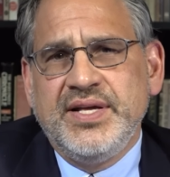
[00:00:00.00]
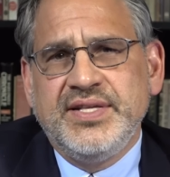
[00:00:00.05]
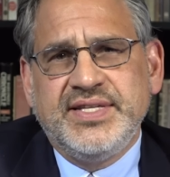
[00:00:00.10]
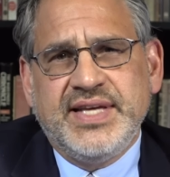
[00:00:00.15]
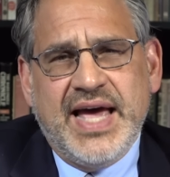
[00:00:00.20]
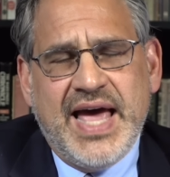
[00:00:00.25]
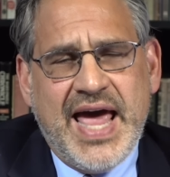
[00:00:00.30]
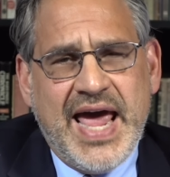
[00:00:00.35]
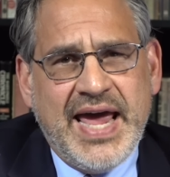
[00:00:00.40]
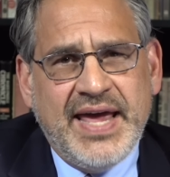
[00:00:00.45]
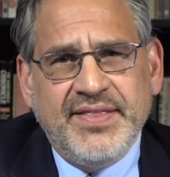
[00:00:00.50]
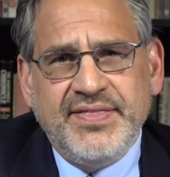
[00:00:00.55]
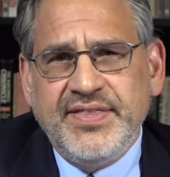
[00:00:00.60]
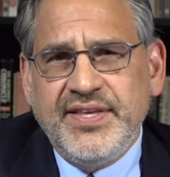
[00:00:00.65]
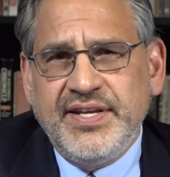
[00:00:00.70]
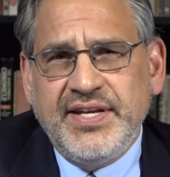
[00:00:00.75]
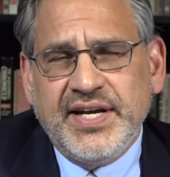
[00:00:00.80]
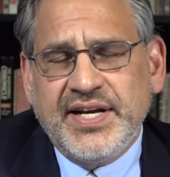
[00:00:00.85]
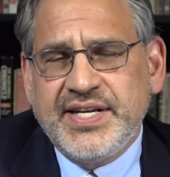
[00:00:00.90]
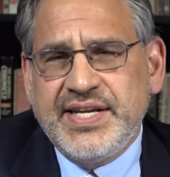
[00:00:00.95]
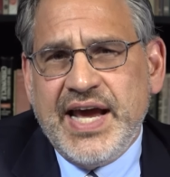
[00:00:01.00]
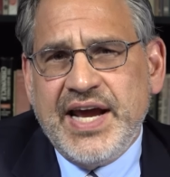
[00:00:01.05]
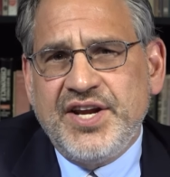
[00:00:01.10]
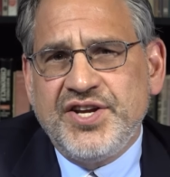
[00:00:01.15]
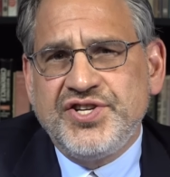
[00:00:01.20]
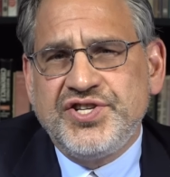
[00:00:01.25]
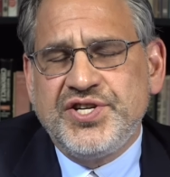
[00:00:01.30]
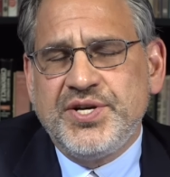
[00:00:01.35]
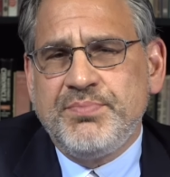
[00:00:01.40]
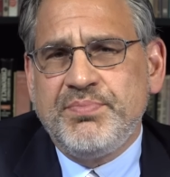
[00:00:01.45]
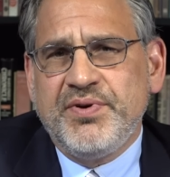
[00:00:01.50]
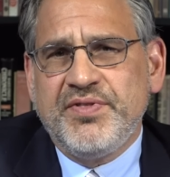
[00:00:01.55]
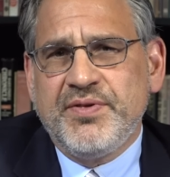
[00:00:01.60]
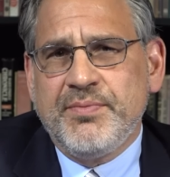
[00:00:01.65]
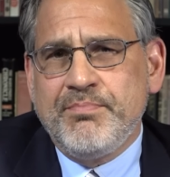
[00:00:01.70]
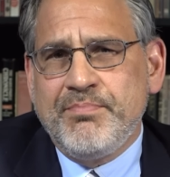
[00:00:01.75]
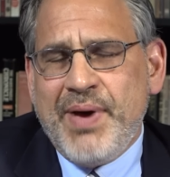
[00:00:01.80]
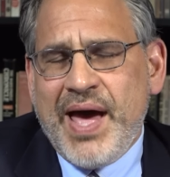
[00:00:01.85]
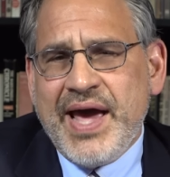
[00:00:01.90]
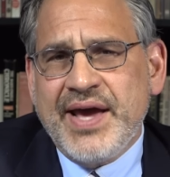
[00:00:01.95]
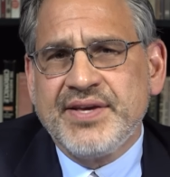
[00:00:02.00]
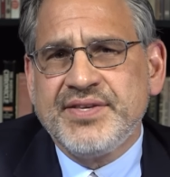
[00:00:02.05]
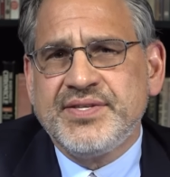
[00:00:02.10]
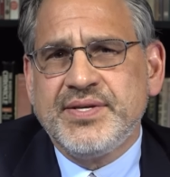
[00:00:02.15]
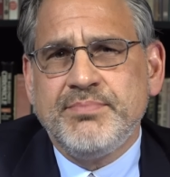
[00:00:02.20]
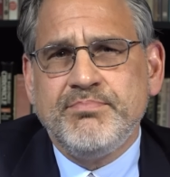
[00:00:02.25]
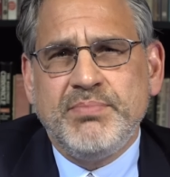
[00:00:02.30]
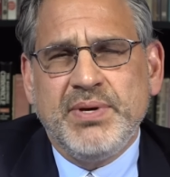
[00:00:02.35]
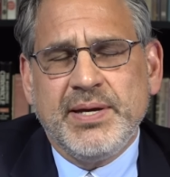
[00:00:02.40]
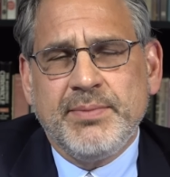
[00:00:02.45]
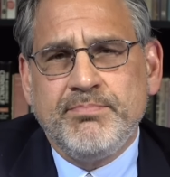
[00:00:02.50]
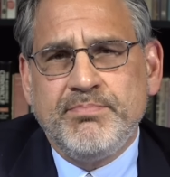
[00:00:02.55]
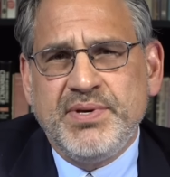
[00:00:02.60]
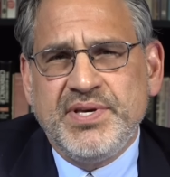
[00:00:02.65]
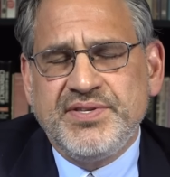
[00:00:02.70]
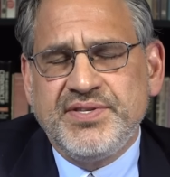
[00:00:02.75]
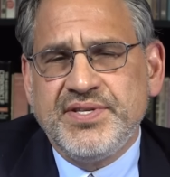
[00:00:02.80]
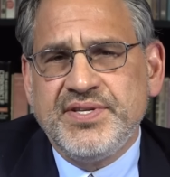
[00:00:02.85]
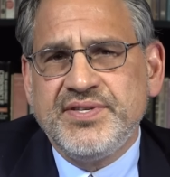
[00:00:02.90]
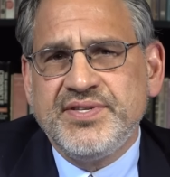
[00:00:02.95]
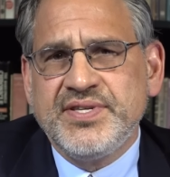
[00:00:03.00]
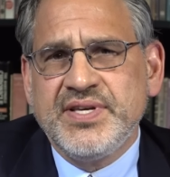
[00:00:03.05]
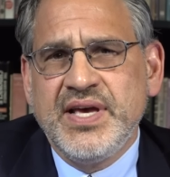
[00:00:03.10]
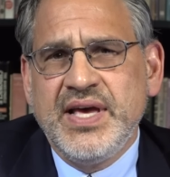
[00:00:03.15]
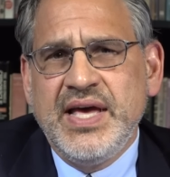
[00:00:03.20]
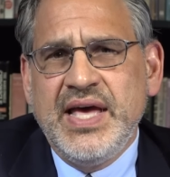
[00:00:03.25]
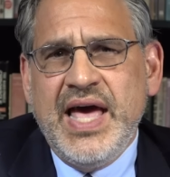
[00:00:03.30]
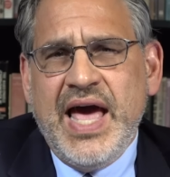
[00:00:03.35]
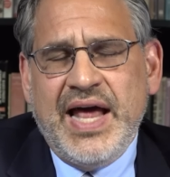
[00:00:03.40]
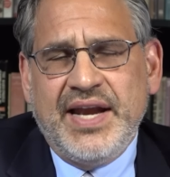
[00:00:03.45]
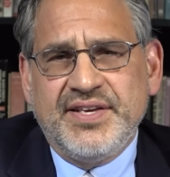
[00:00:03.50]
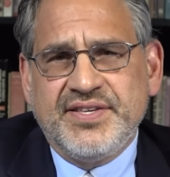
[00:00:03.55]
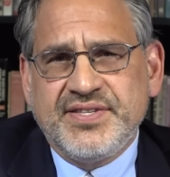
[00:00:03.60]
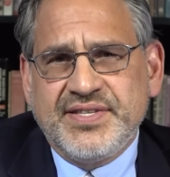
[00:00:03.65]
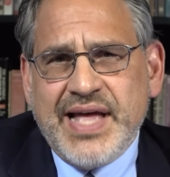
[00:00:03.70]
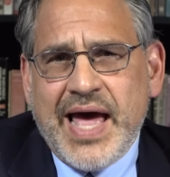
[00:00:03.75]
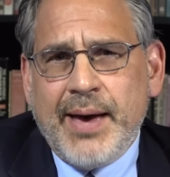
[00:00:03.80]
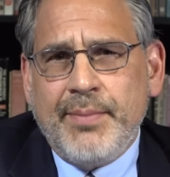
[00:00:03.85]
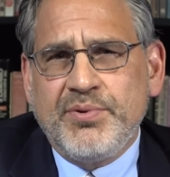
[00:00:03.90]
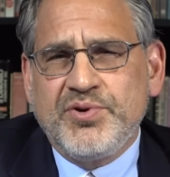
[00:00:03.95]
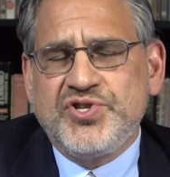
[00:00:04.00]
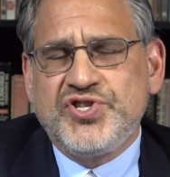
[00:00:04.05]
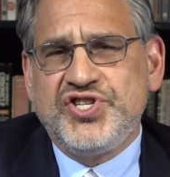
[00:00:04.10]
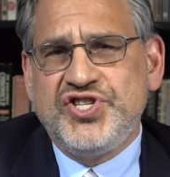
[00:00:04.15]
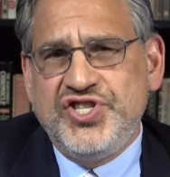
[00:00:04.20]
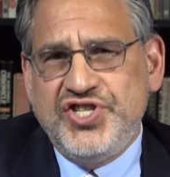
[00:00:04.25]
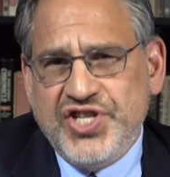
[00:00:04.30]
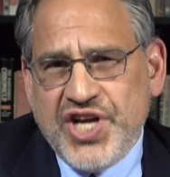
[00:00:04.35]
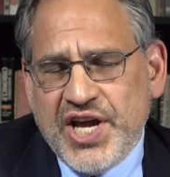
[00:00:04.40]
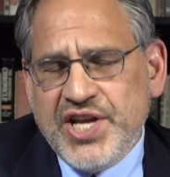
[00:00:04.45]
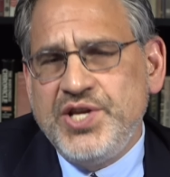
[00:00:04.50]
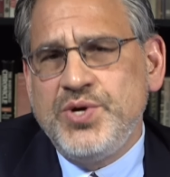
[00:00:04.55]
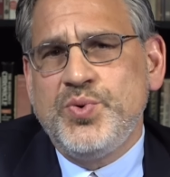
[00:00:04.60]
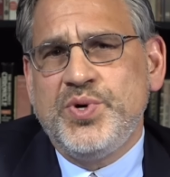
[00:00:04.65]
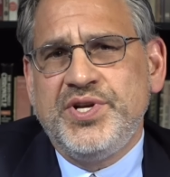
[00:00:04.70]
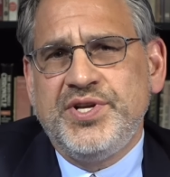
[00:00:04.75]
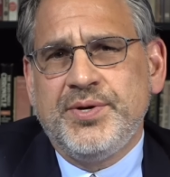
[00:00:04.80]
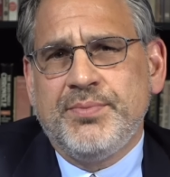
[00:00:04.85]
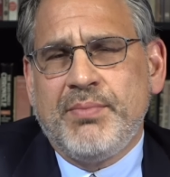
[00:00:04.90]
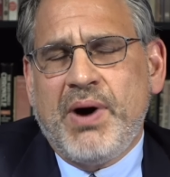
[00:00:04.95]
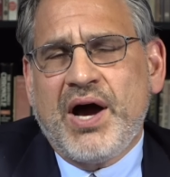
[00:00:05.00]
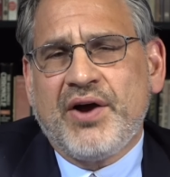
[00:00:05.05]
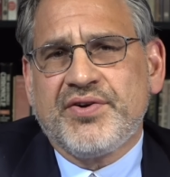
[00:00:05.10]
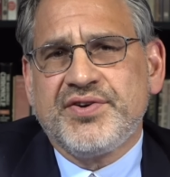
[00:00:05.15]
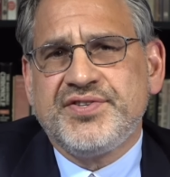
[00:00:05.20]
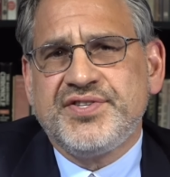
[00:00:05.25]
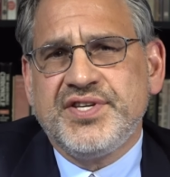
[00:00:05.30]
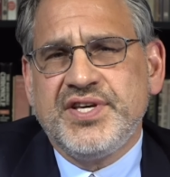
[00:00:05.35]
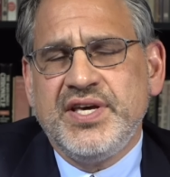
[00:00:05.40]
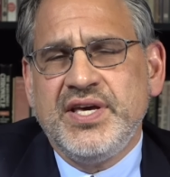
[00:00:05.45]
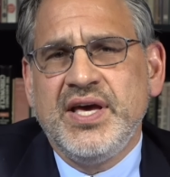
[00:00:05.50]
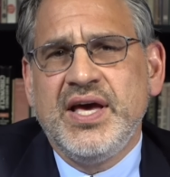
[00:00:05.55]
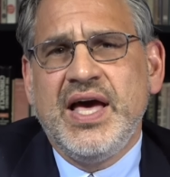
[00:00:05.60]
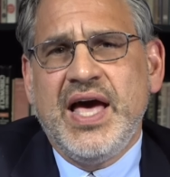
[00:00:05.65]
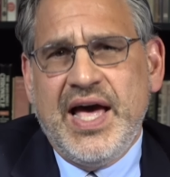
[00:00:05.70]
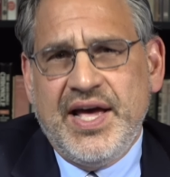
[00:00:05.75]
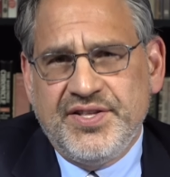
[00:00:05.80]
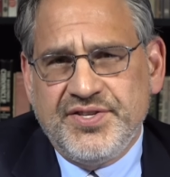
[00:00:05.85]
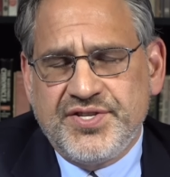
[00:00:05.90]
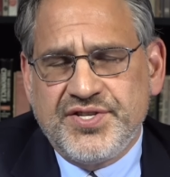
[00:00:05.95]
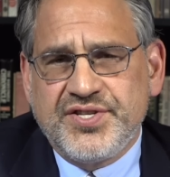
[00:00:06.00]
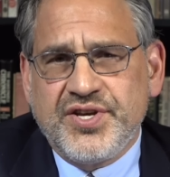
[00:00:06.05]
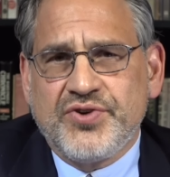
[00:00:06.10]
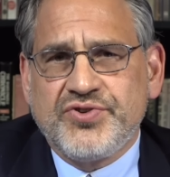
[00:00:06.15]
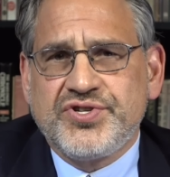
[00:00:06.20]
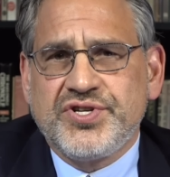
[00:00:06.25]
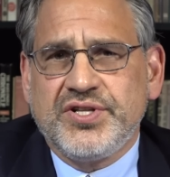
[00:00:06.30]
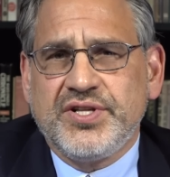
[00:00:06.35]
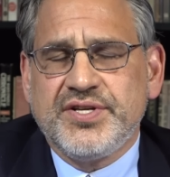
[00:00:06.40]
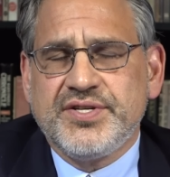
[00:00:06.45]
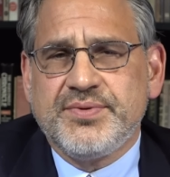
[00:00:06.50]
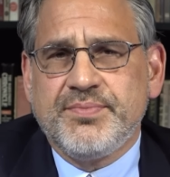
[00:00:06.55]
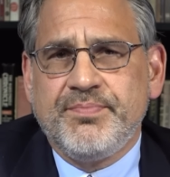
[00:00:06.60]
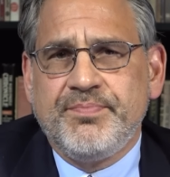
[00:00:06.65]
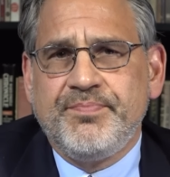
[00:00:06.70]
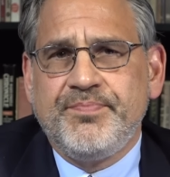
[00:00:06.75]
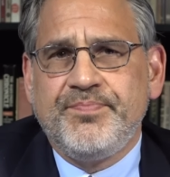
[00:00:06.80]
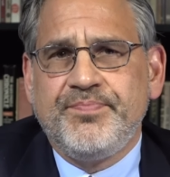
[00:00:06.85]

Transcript: to end the dictatorship of the banks and big business and establish genuine democracy and socialism.